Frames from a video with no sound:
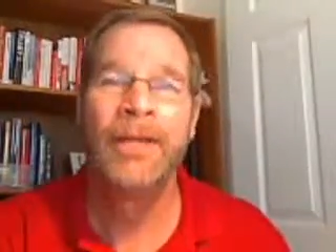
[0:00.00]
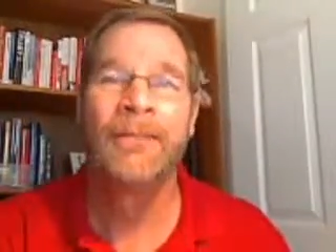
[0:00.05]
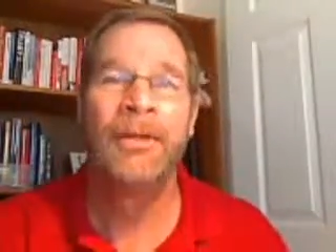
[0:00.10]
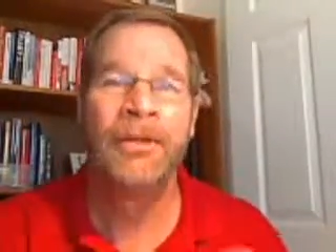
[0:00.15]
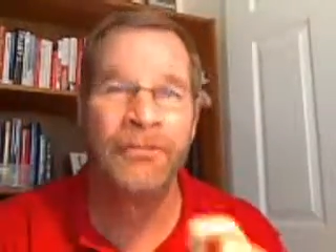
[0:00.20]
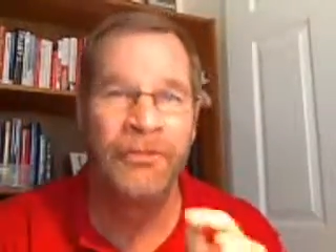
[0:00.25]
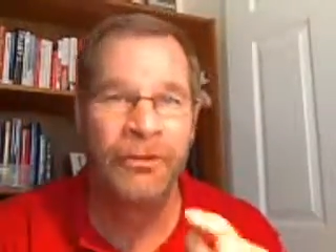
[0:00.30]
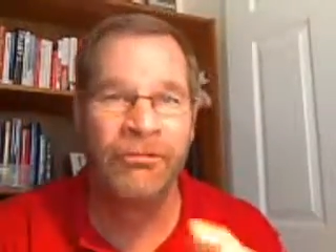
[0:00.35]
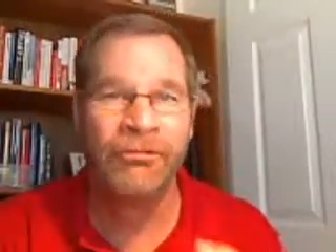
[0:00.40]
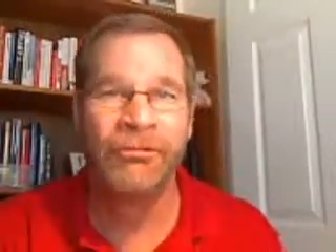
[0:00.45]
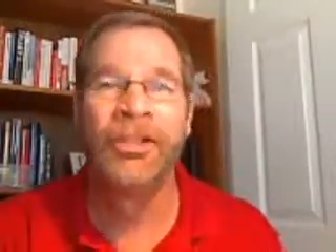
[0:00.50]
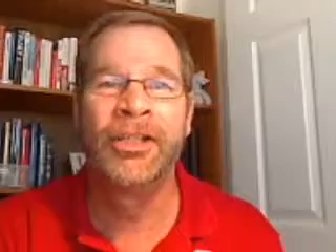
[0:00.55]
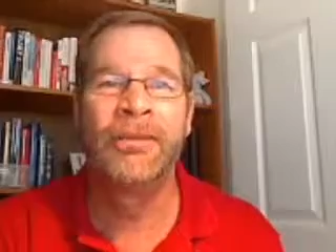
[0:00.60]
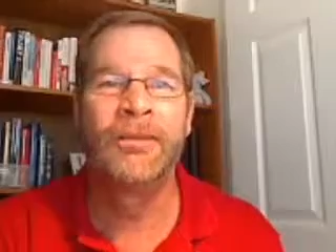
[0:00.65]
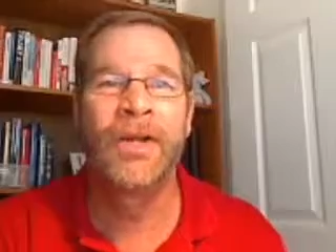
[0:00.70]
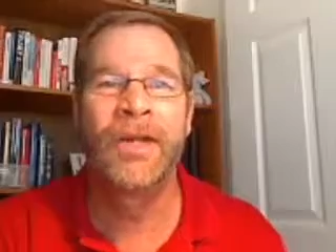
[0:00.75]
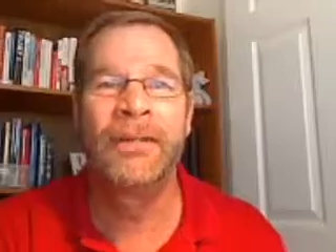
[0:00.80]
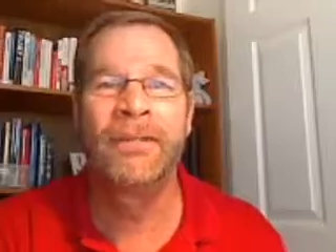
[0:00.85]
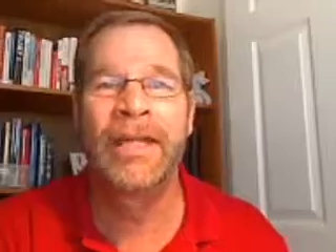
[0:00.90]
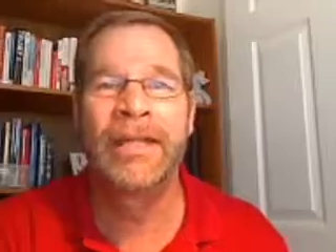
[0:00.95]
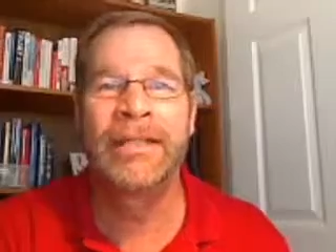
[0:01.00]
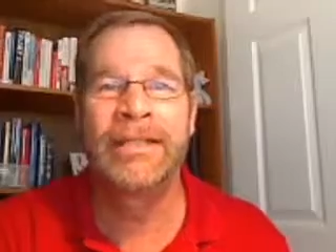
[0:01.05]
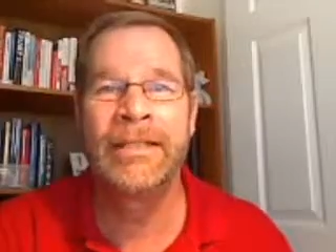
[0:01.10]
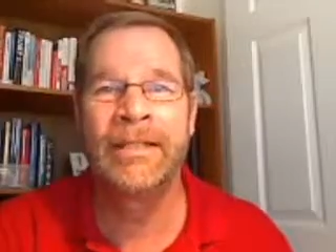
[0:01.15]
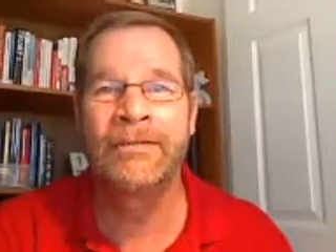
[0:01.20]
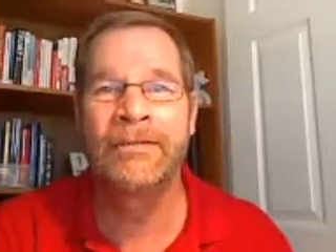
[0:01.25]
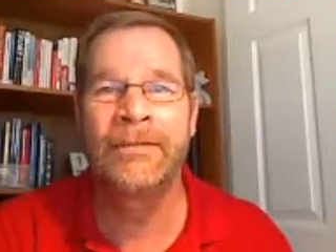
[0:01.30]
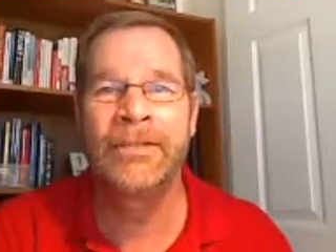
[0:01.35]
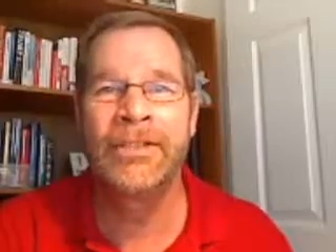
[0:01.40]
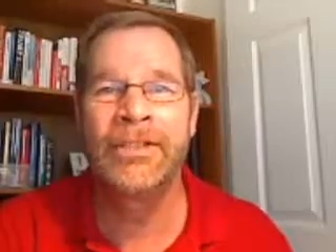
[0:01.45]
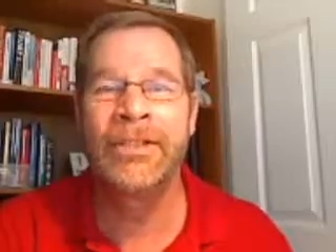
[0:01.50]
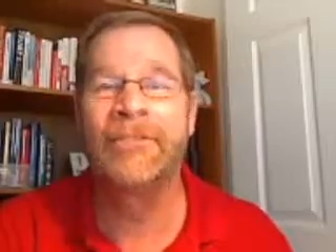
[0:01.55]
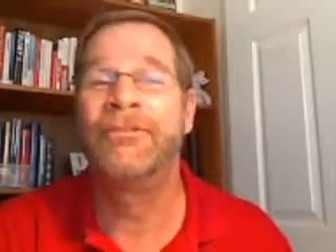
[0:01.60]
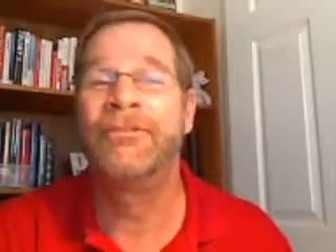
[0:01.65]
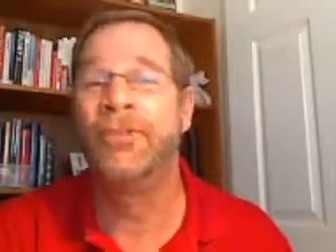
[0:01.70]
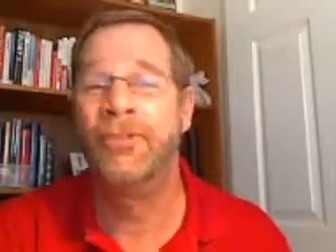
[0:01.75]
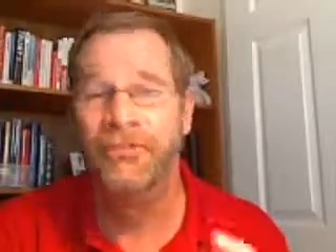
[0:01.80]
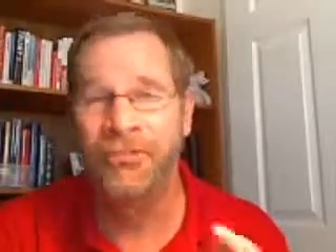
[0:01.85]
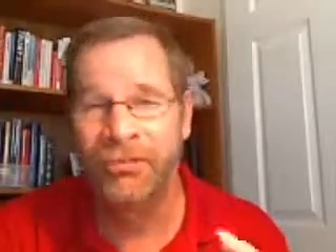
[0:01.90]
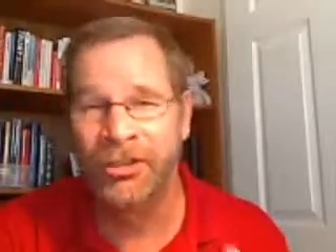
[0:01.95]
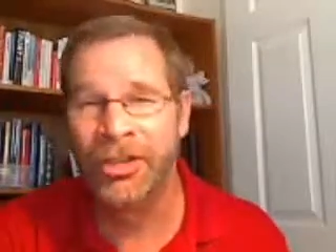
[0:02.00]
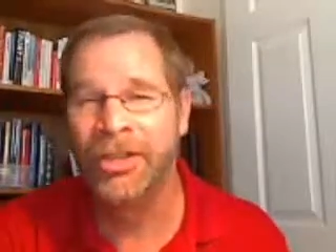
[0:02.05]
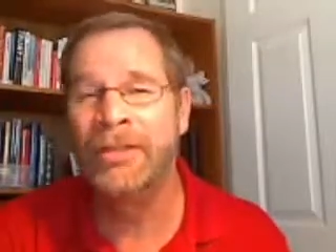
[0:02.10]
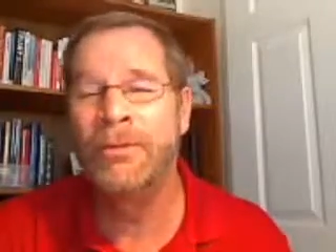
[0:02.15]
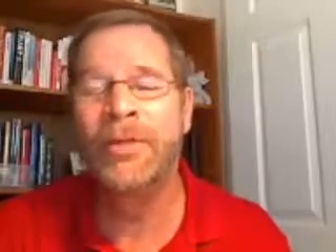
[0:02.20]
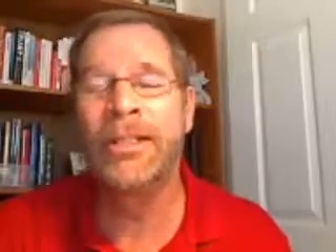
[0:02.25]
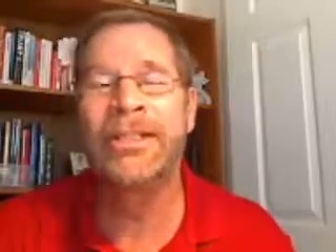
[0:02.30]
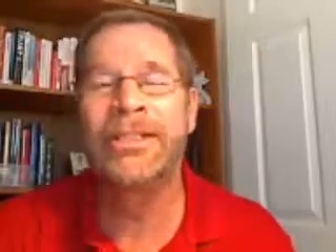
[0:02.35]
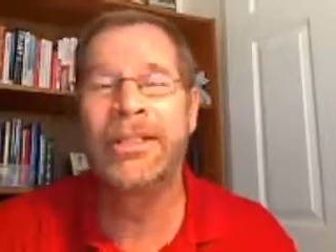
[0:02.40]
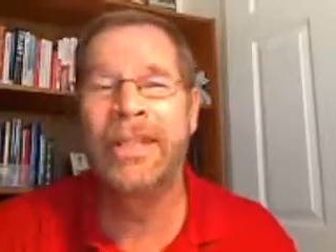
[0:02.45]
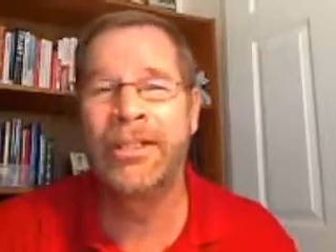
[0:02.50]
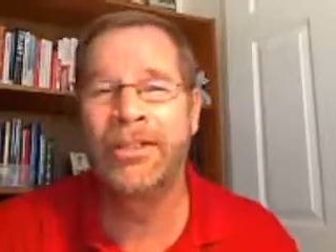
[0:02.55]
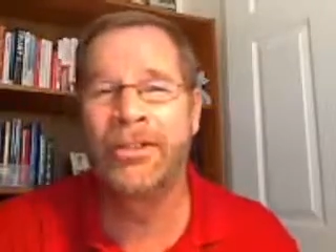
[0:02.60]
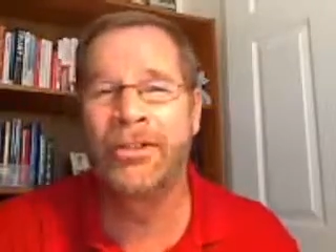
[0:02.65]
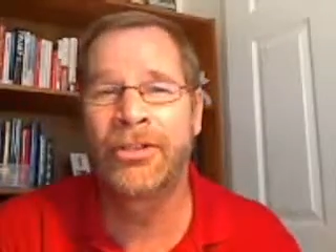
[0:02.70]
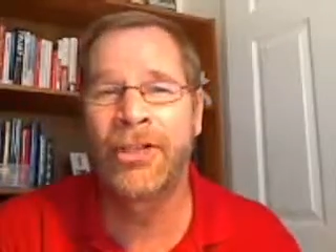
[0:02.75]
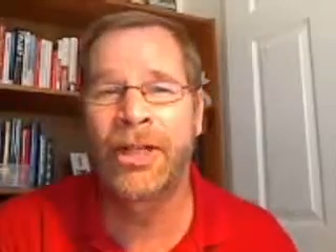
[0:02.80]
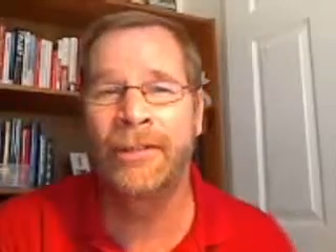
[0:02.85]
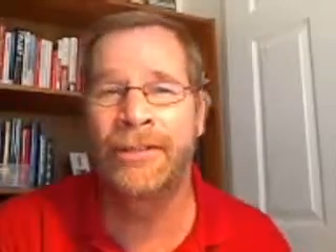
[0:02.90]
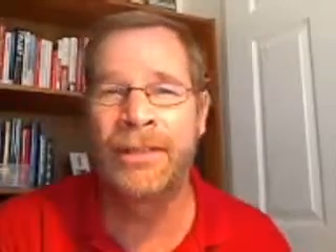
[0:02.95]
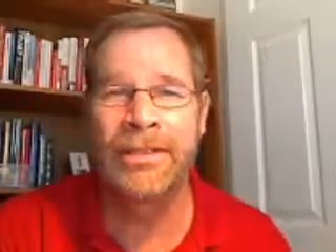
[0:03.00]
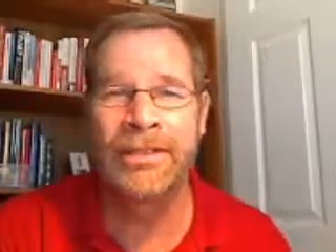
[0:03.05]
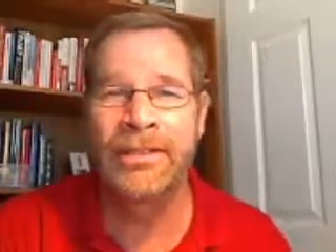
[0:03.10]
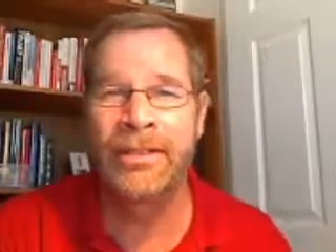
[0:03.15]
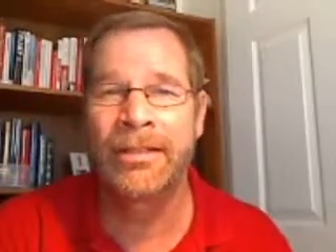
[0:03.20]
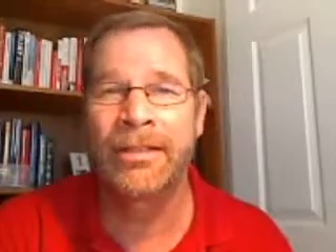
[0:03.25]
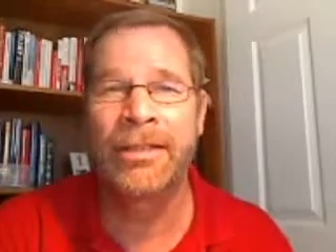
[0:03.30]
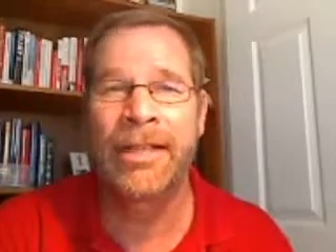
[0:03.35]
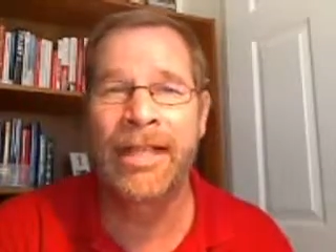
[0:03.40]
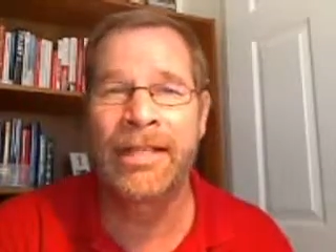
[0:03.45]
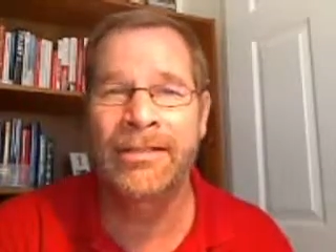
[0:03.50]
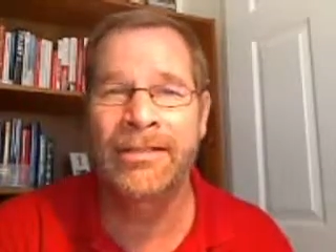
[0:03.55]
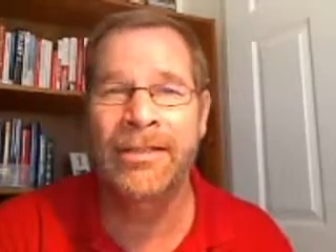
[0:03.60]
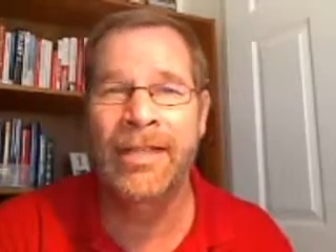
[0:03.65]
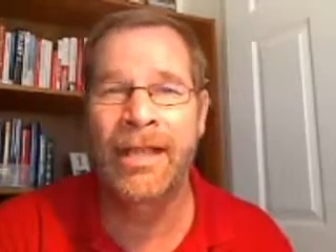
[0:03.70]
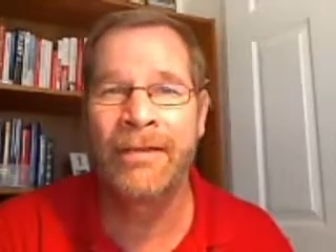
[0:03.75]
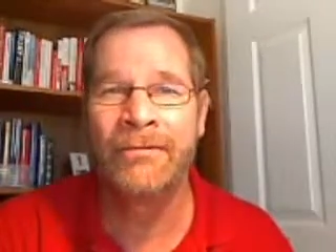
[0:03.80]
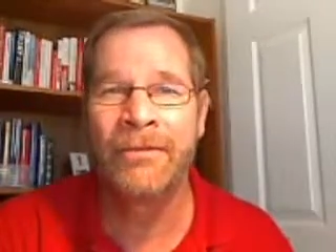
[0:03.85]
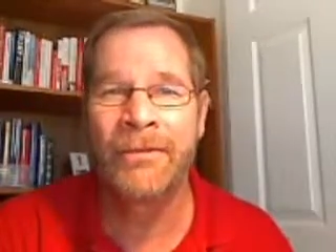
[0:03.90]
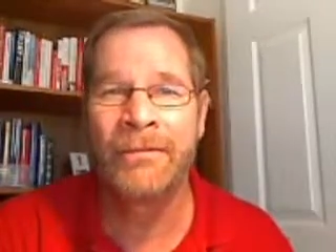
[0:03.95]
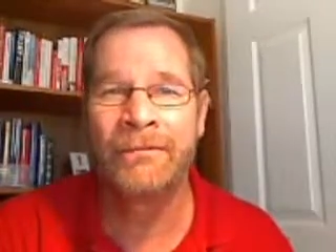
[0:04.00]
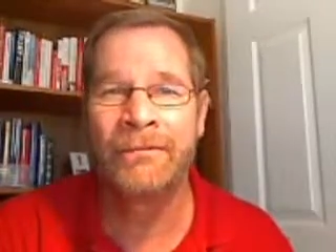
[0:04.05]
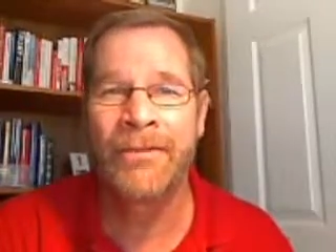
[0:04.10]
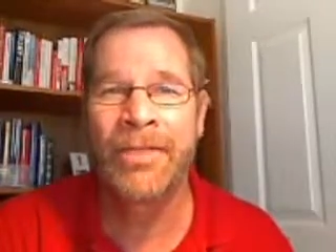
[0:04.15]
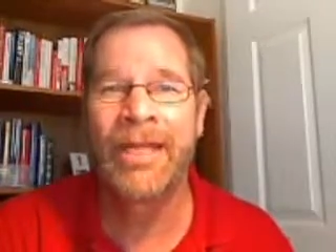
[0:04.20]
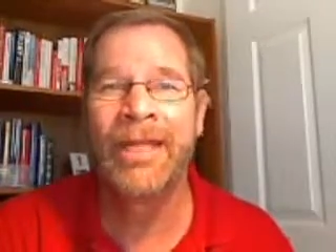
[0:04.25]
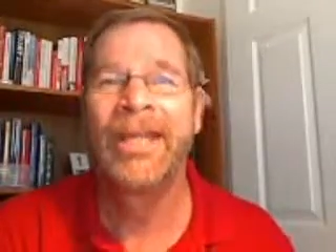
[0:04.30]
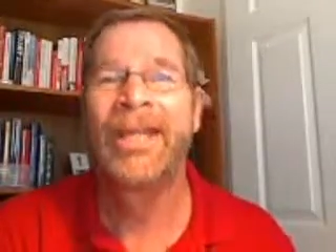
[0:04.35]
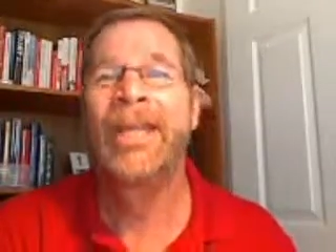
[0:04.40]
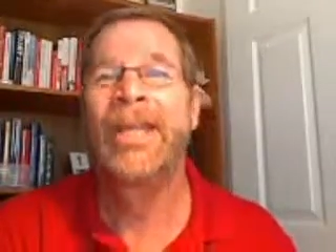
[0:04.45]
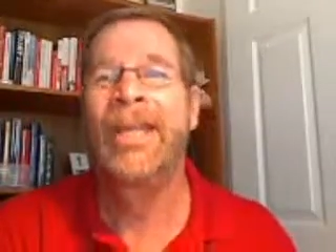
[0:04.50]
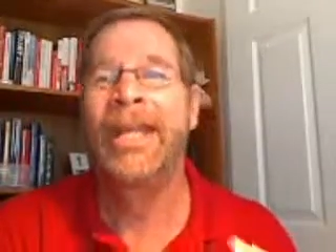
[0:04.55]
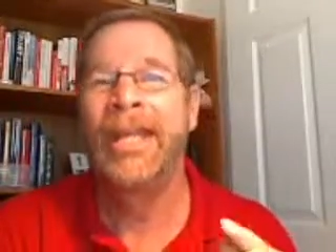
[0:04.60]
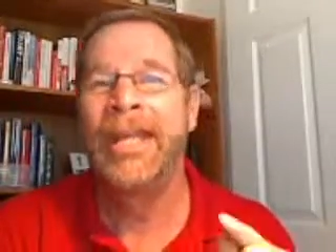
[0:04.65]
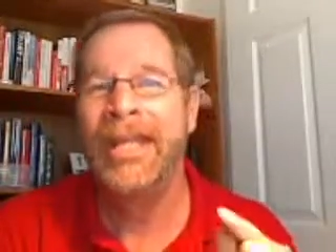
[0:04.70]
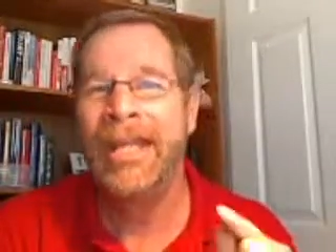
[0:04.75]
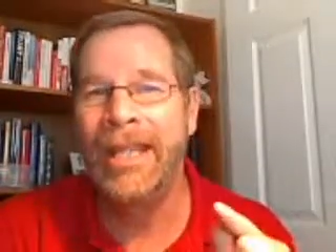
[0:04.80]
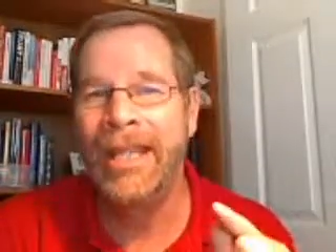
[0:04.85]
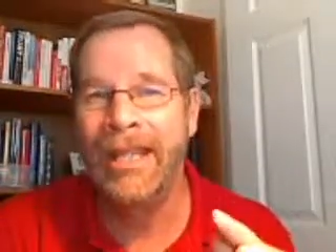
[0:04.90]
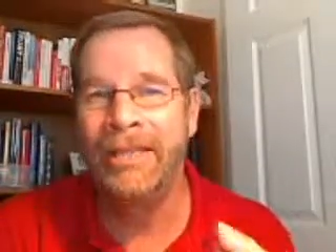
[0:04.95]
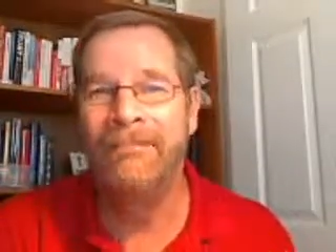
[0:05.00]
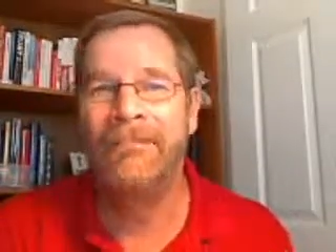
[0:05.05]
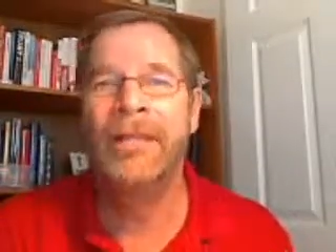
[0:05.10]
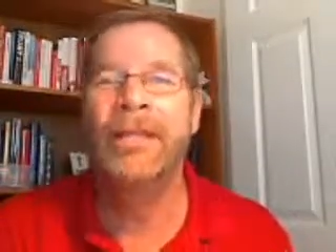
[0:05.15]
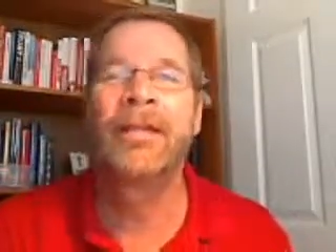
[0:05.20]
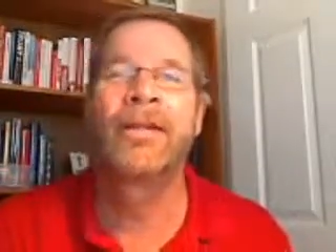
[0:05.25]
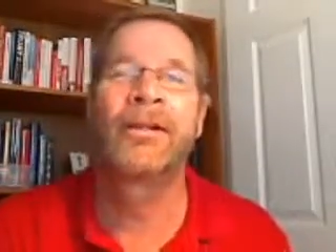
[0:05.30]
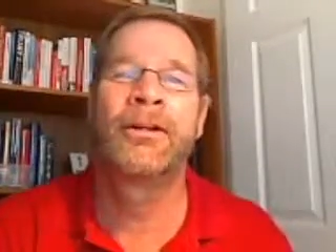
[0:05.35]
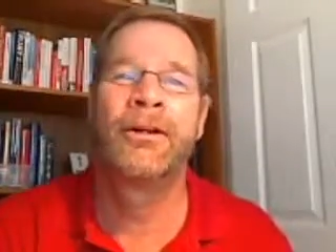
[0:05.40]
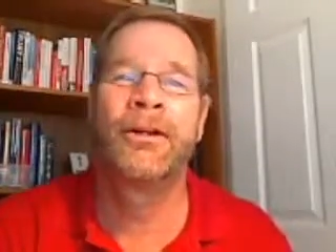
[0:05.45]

But if you really want to make a difference, if you really want to take your company to the next level, give me a